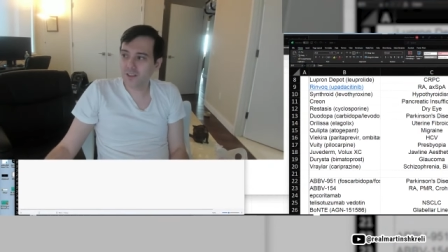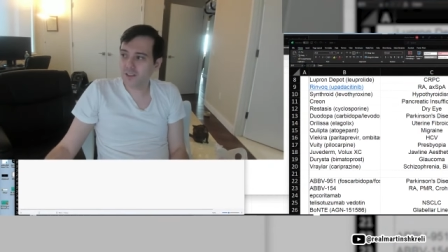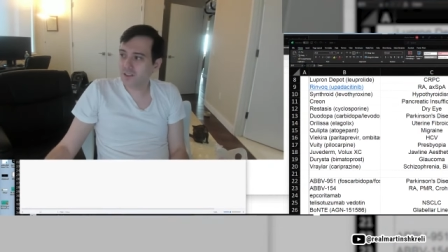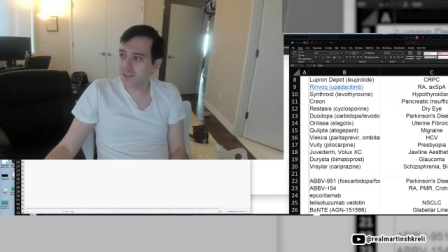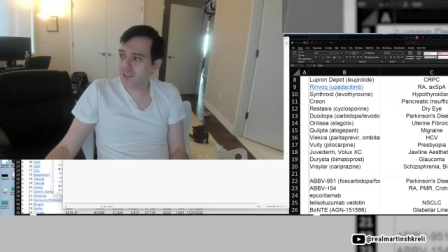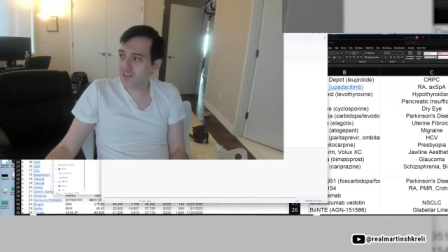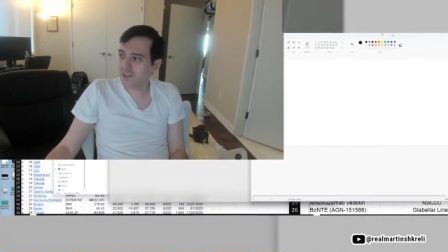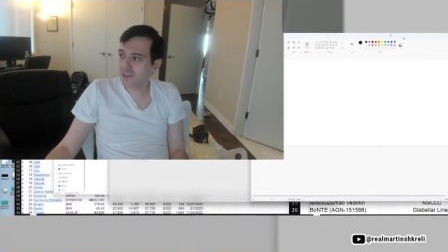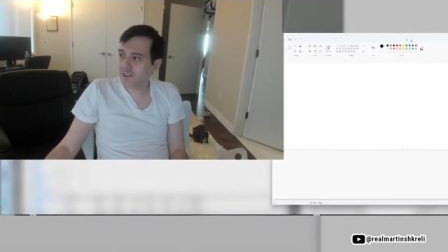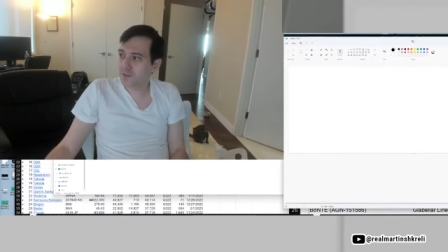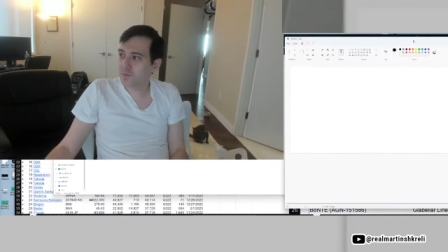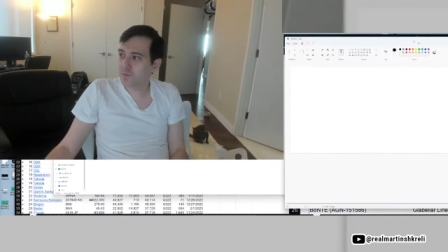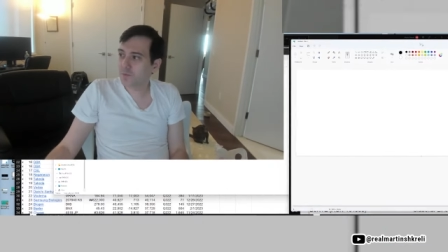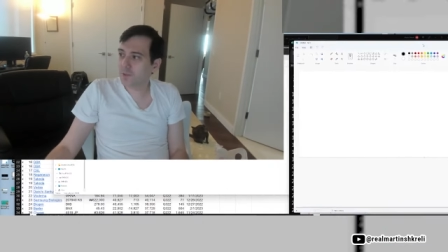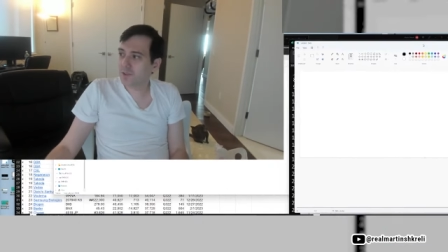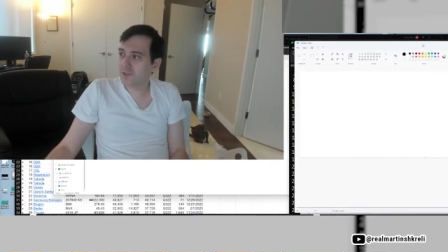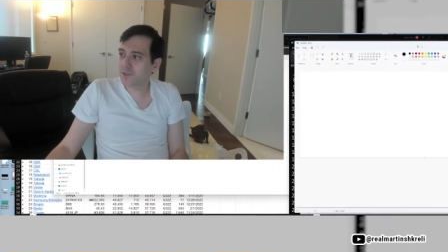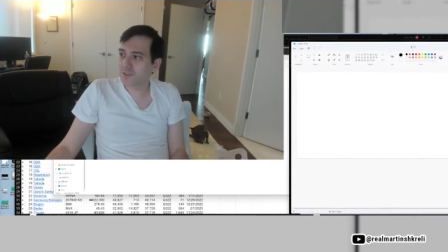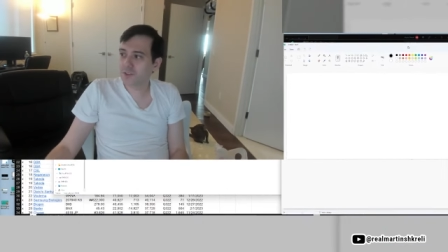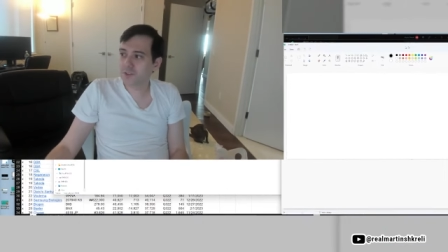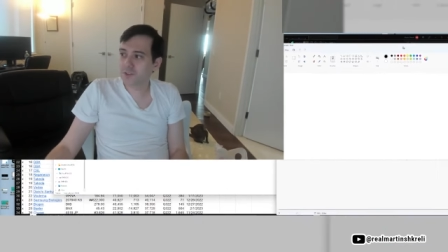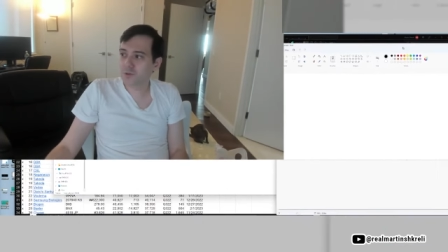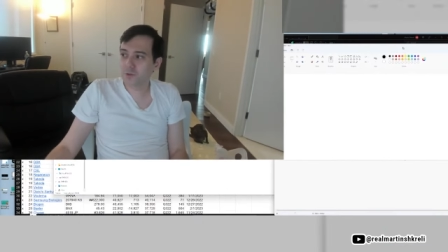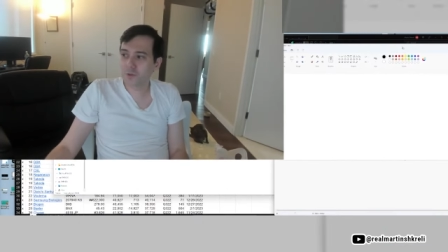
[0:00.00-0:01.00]
get these
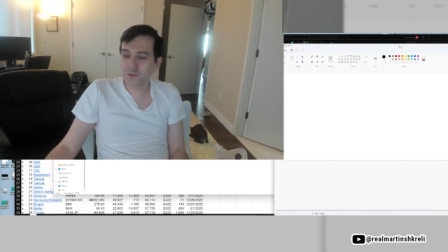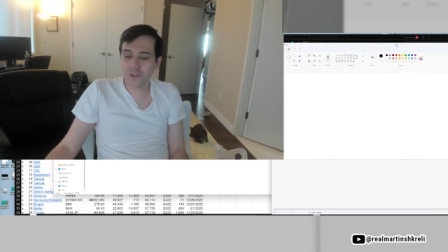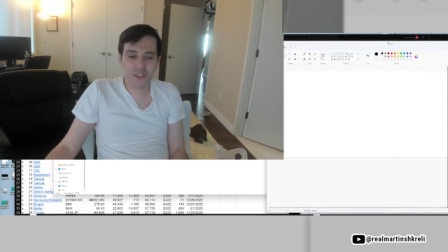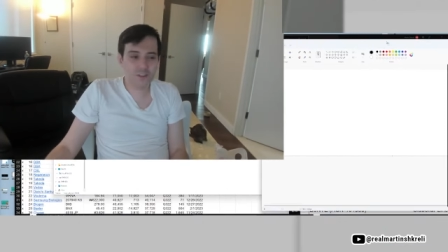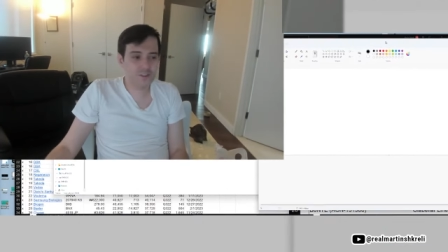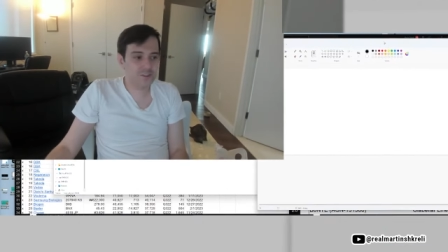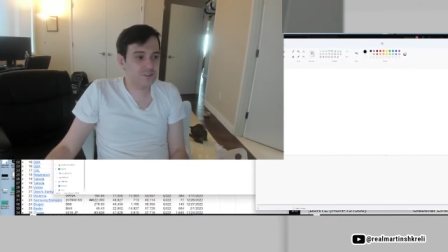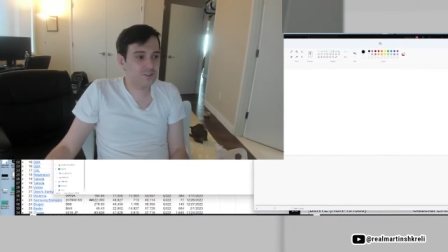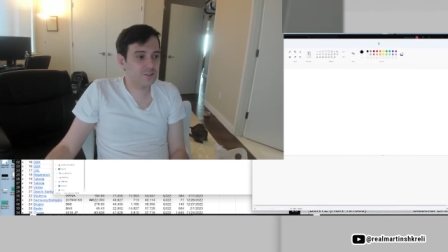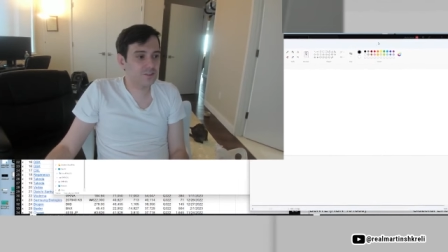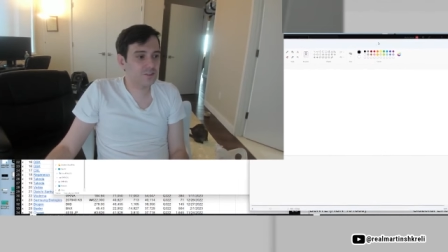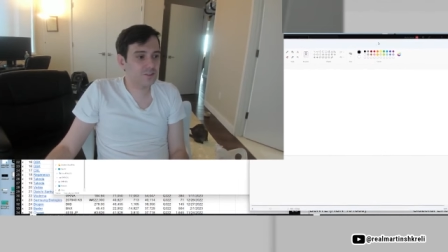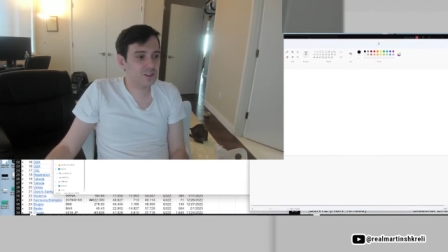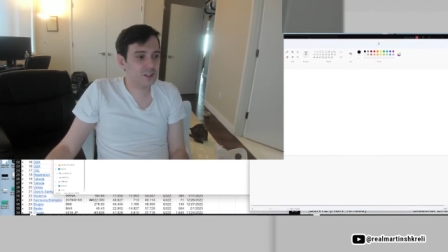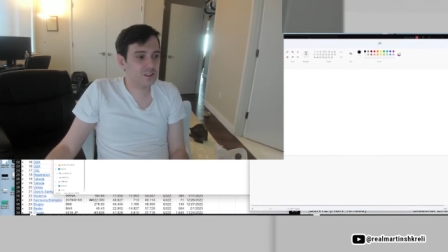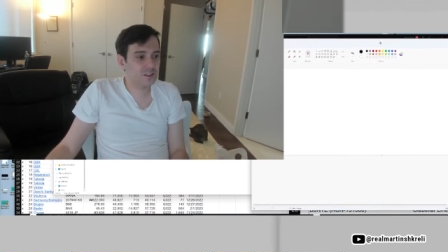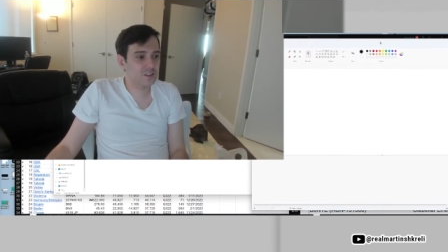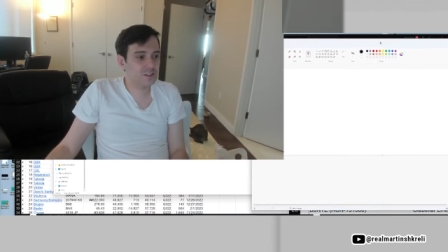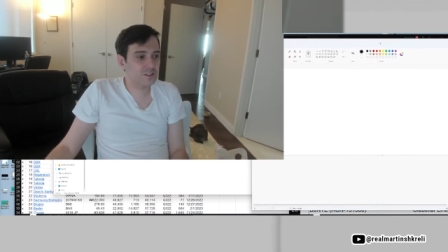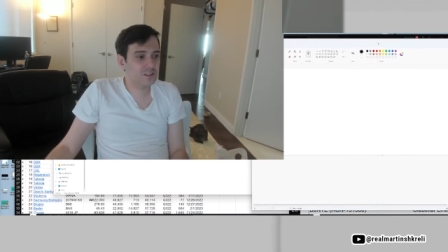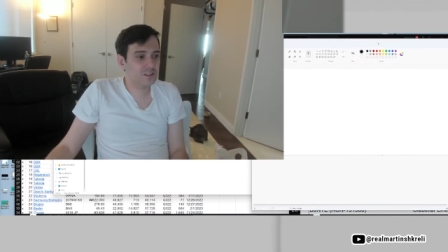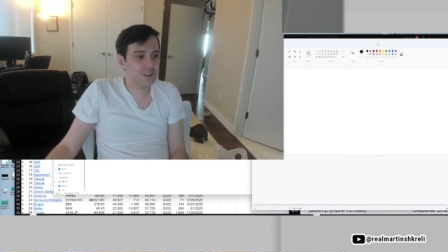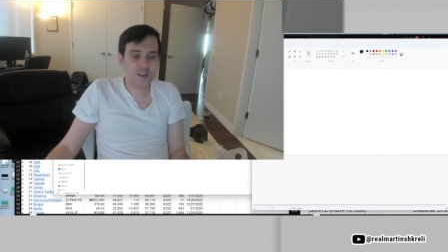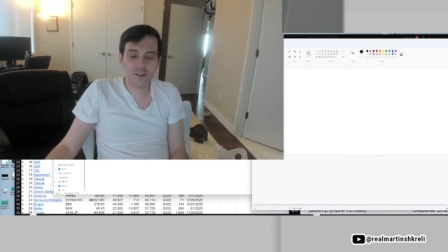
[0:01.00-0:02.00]
business school lessons. Check
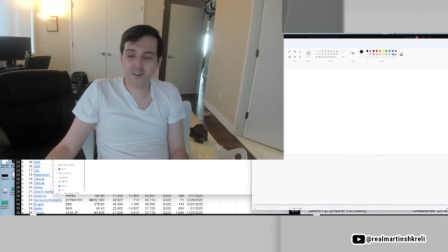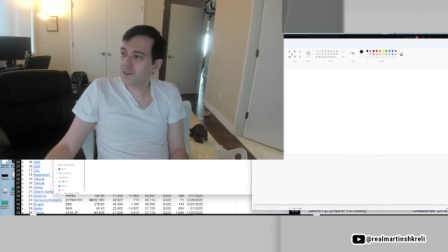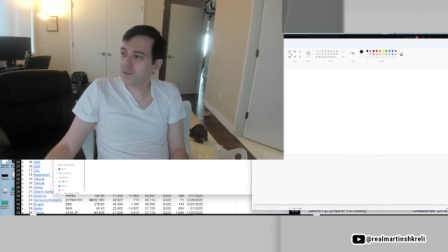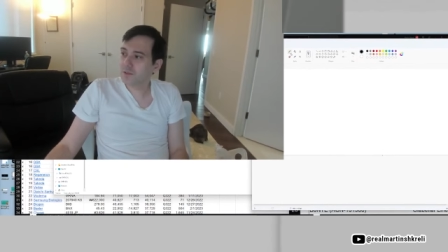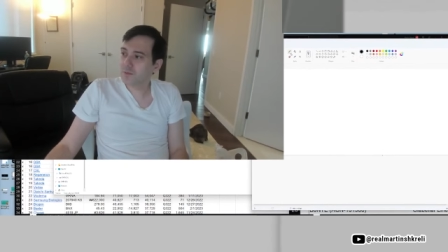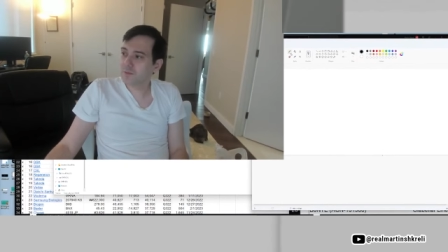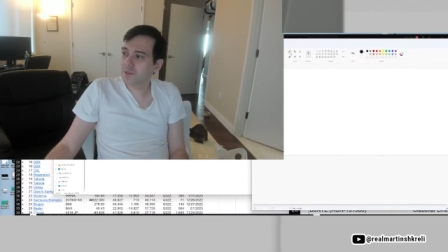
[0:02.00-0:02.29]
this out.